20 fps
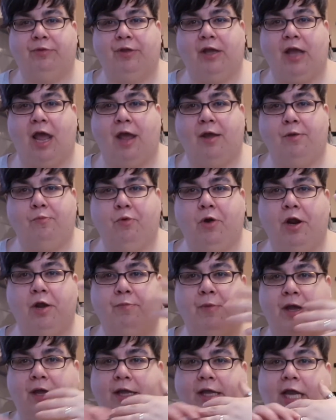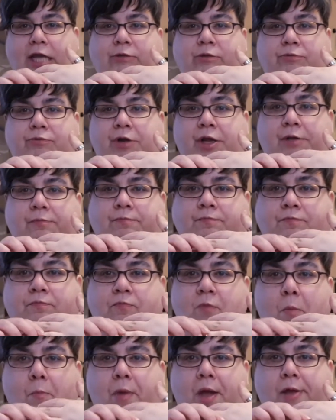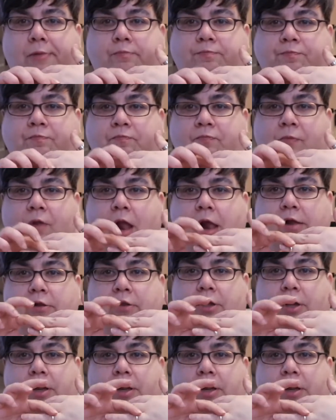I am wearing my engagement ring, but look.